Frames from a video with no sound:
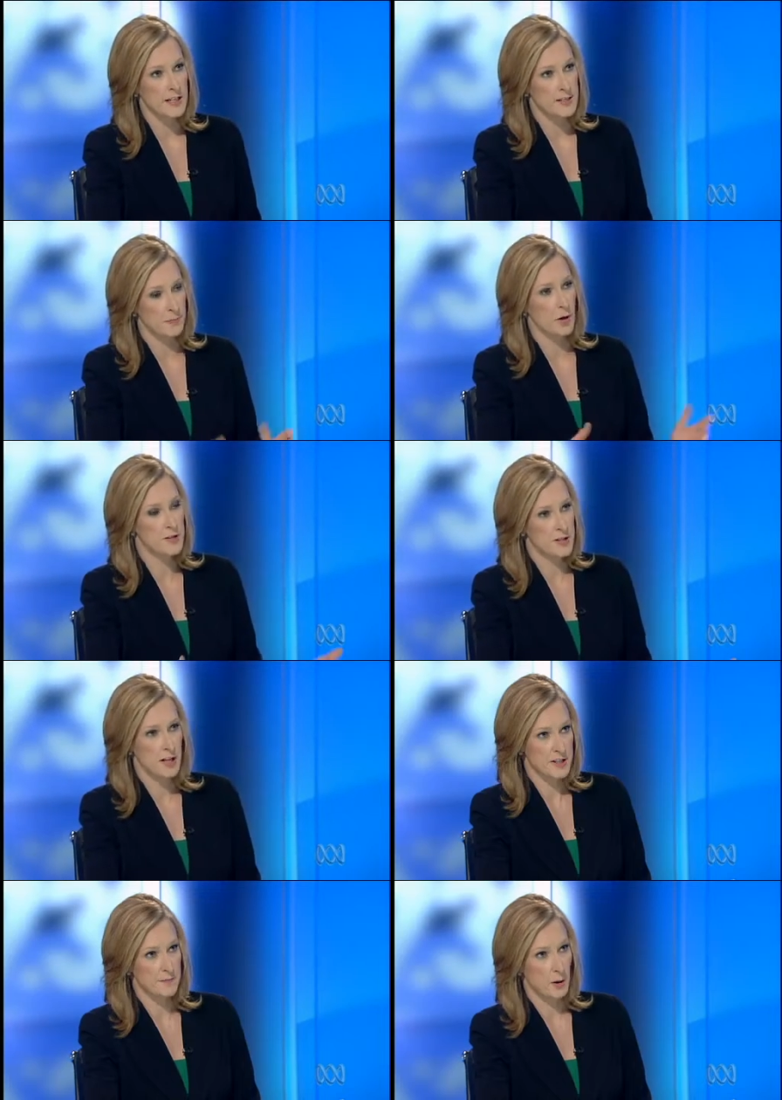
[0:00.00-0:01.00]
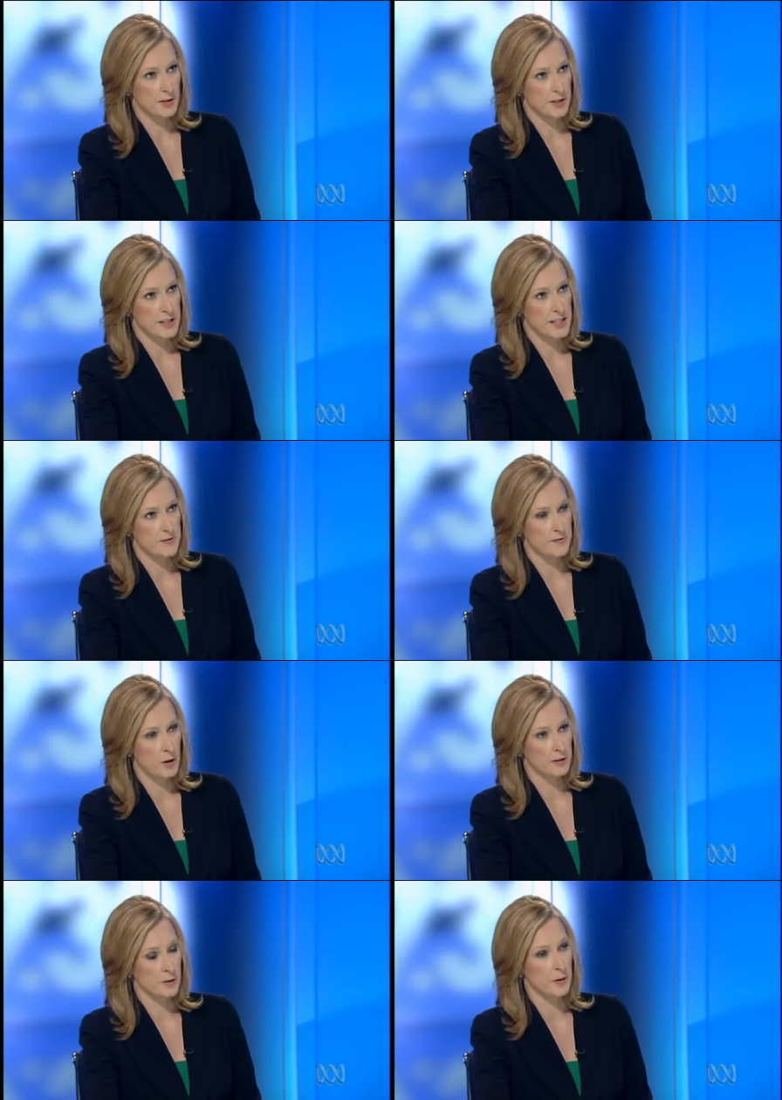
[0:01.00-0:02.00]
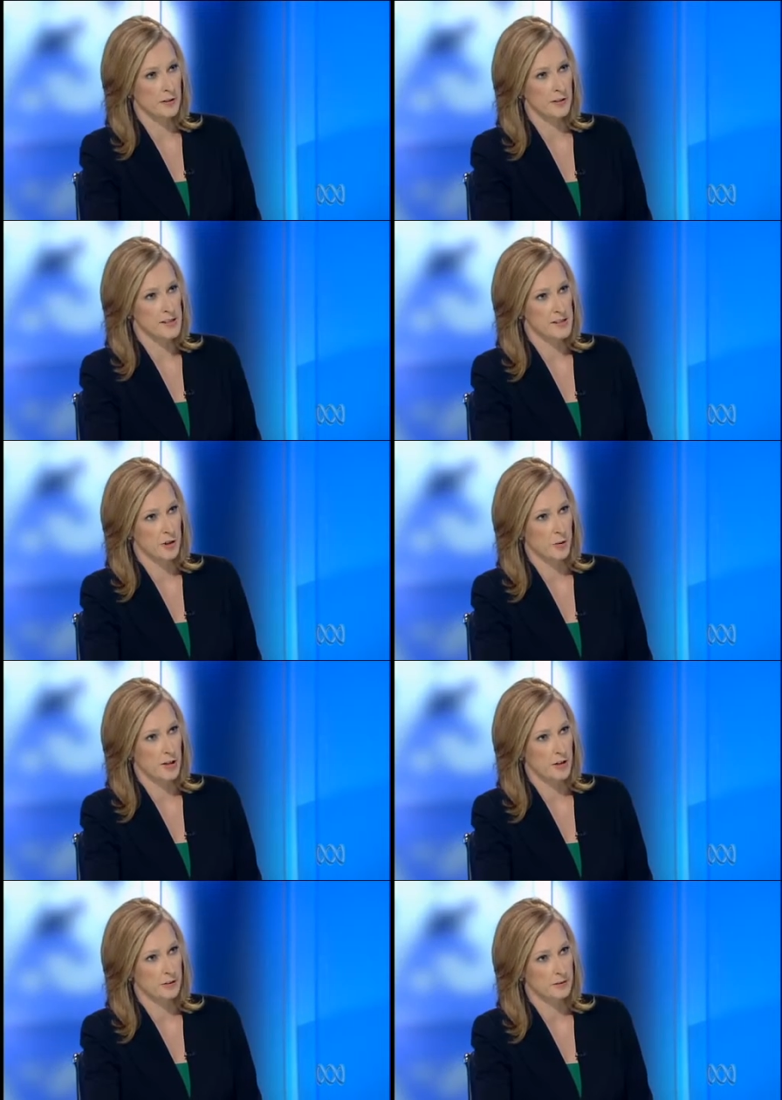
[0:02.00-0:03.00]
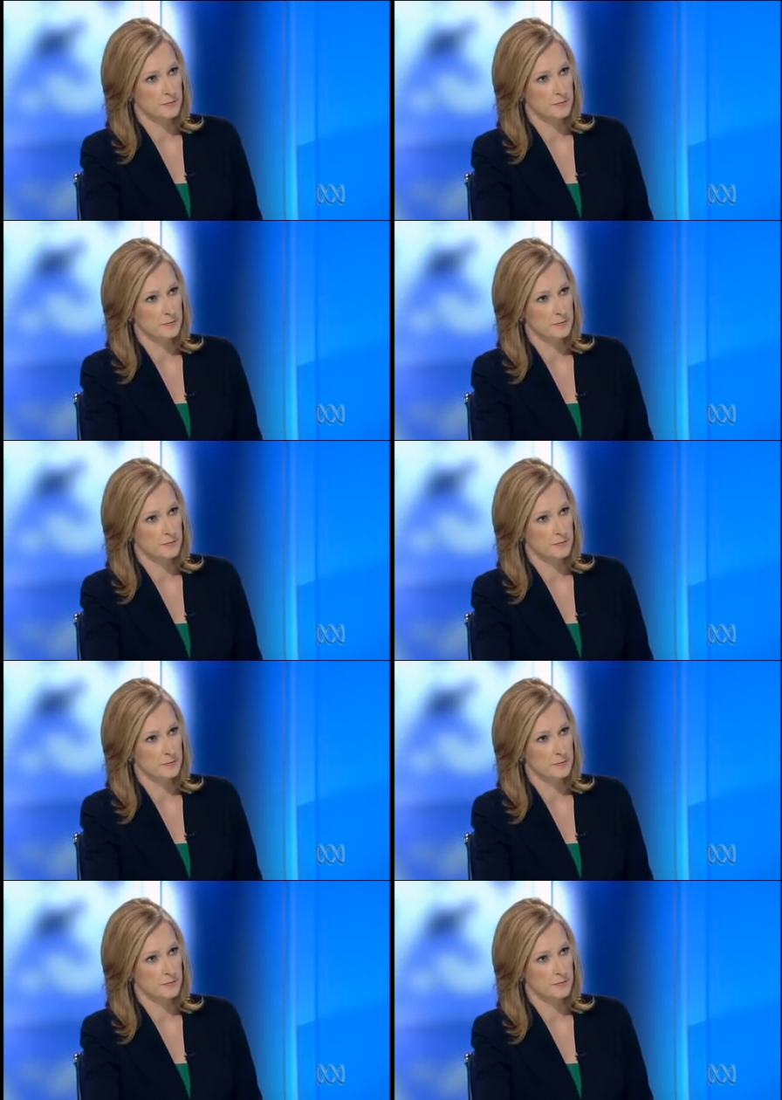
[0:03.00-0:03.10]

it's both sides of politics' fault that we're in this situation.